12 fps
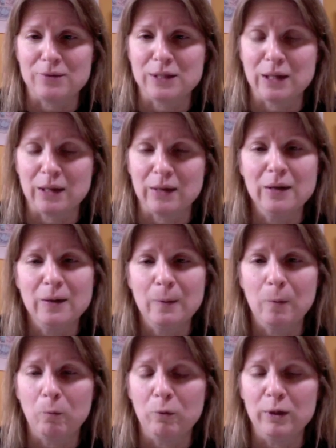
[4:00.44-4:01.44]
that
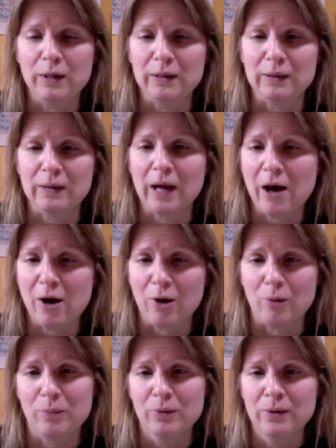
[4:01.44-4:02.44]
we can
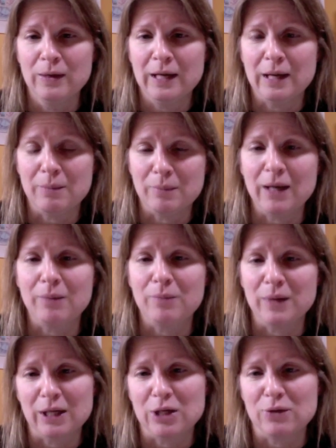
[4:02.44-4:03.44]
help and make
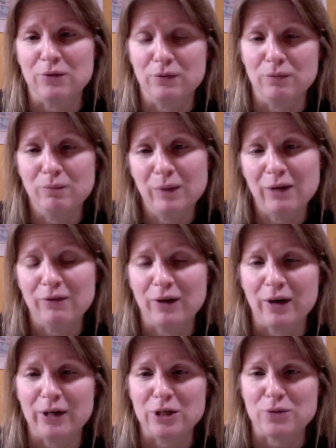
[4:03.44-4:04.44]
meaningful
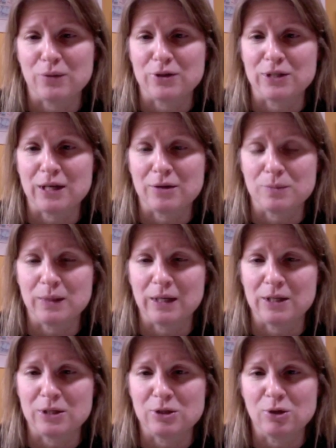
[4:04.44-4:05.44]
holidays for ourselves,
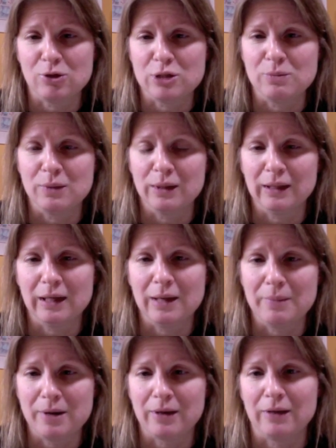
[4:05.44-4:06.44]
because it's ultimately
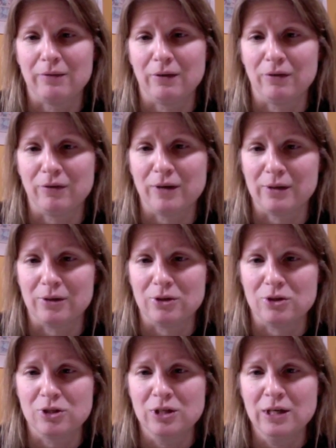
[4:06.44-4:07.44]
about giving for
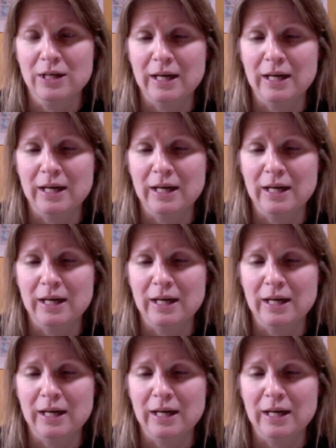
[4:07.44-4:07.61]
others.